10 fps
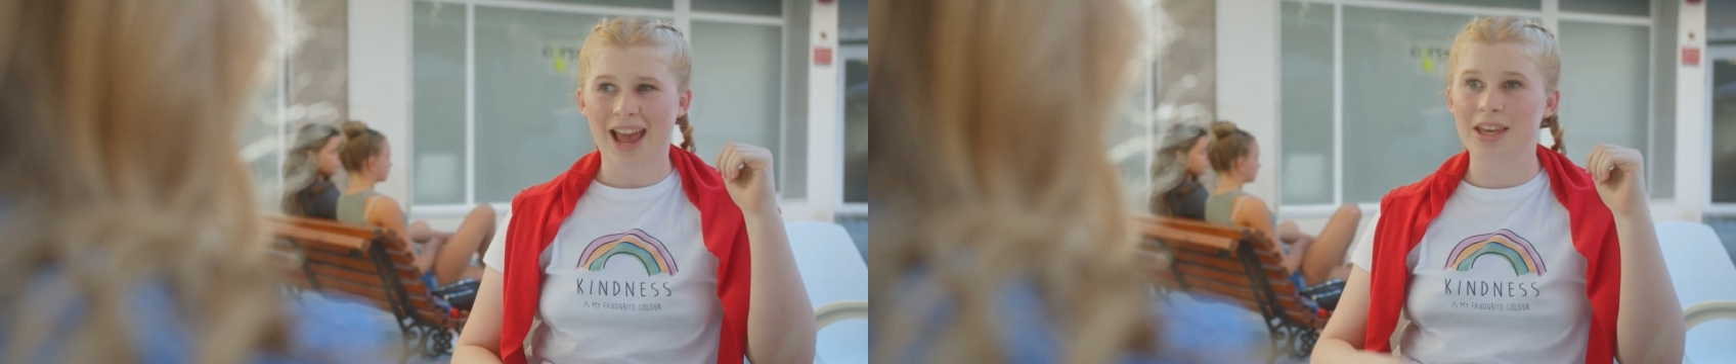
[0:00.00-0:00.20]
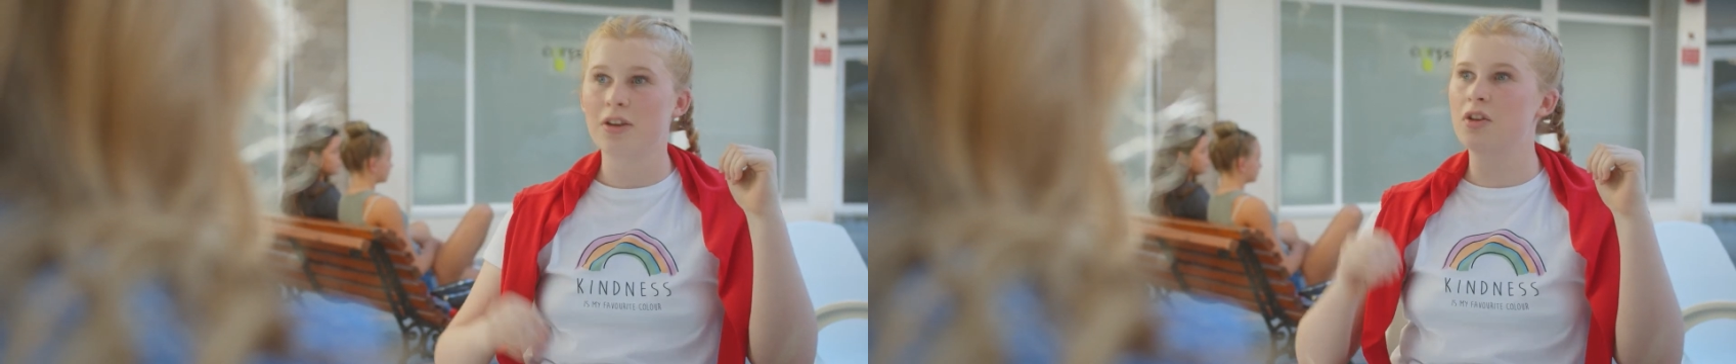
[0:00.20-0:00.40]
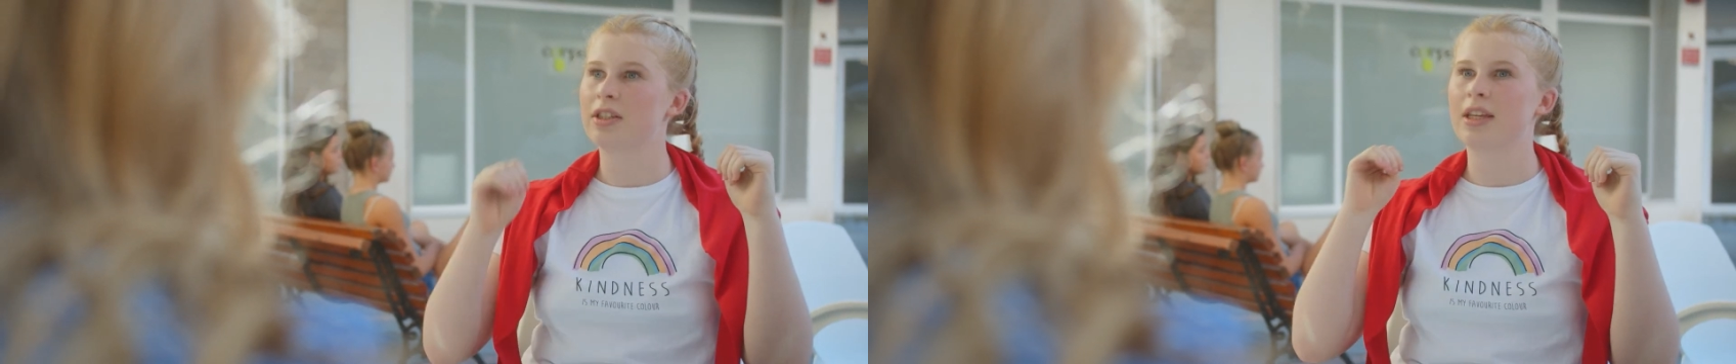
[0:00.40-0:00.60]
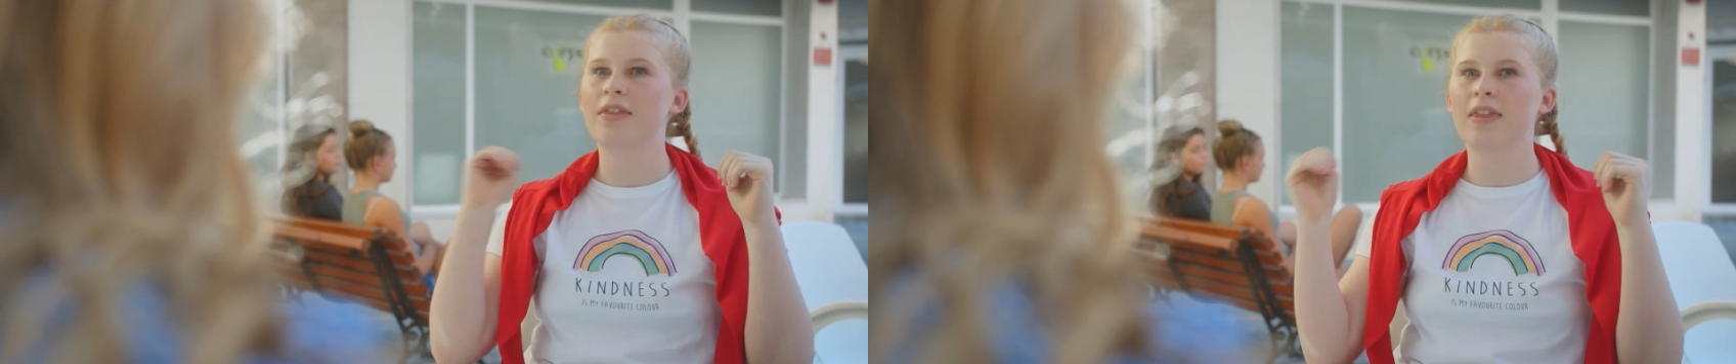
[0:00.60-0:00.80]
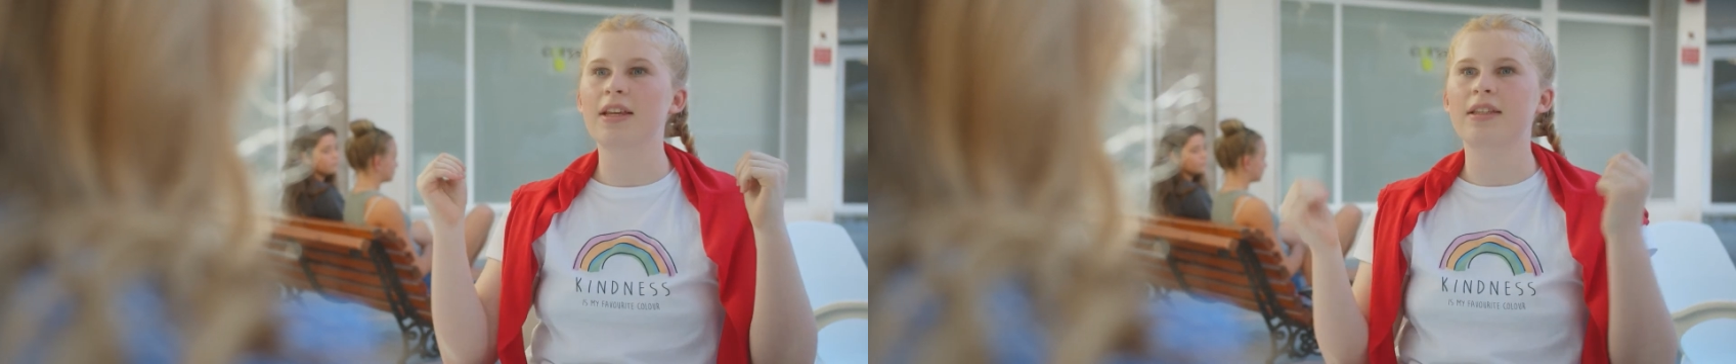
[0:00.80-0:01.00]
and you just
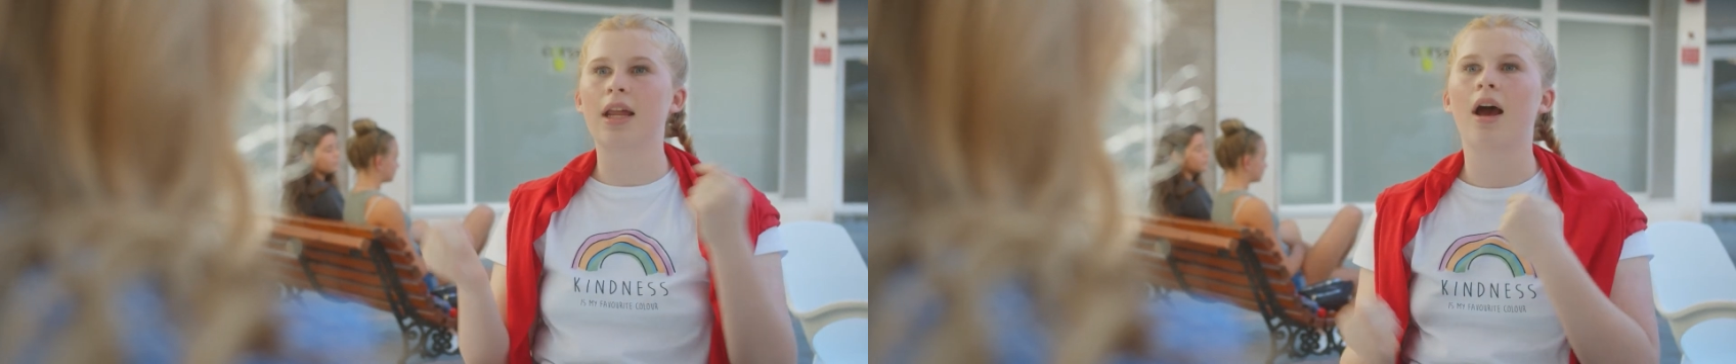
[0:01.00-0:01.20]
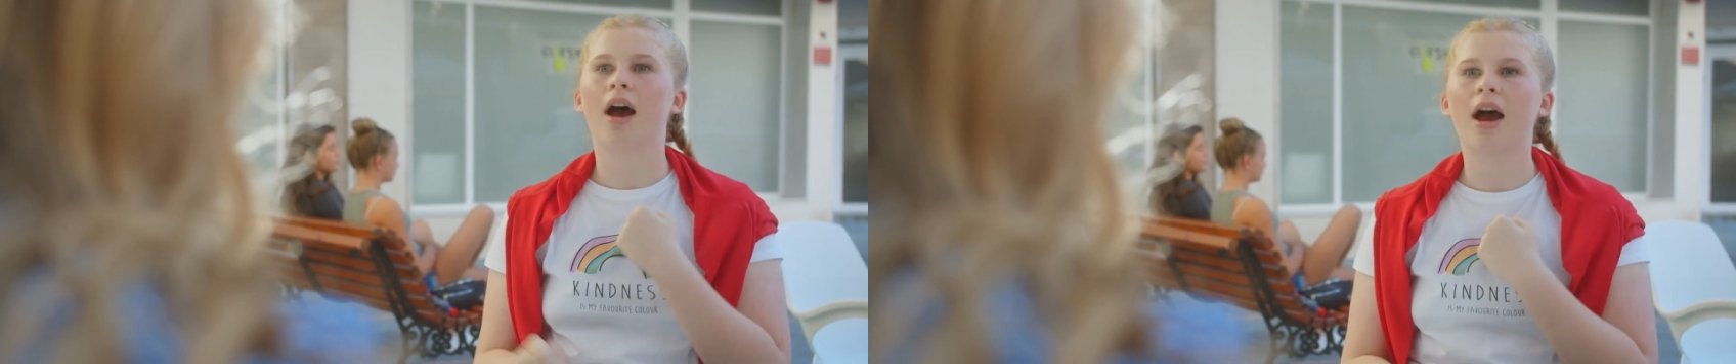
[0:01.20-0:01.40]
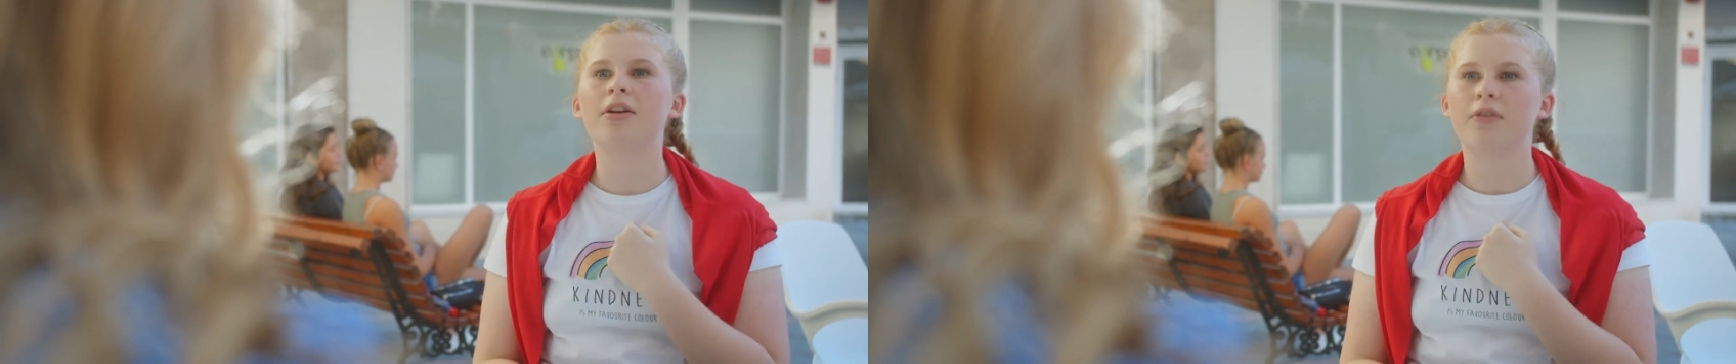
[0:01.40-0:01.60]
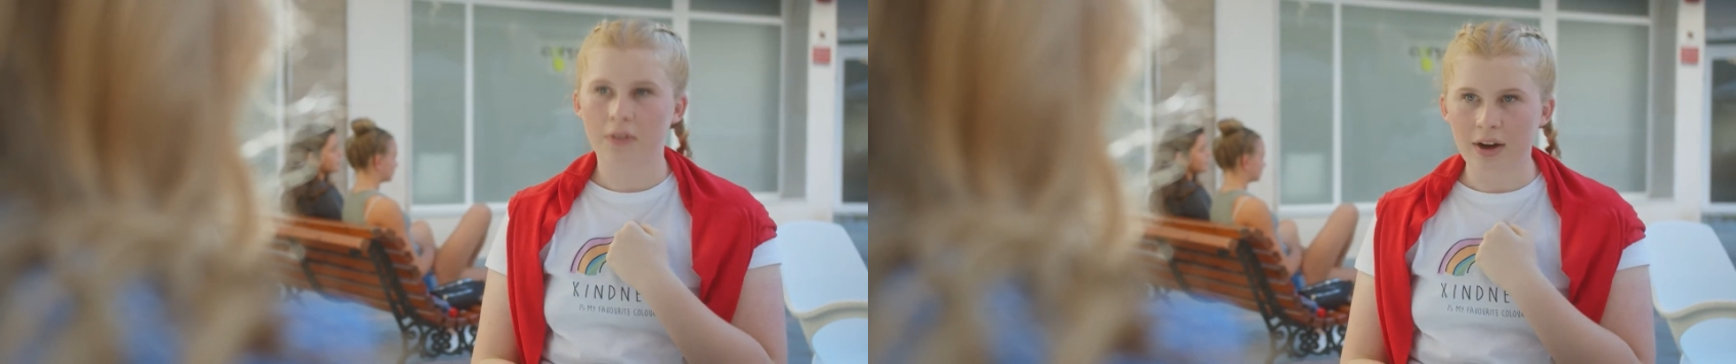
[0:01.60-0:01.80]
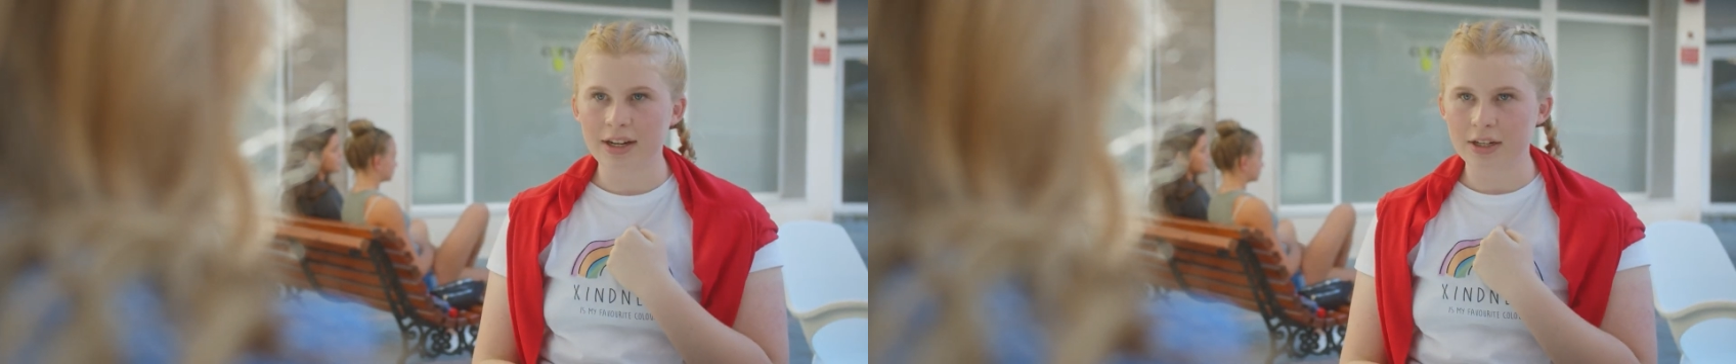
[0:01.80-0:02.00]
saying things that I don't find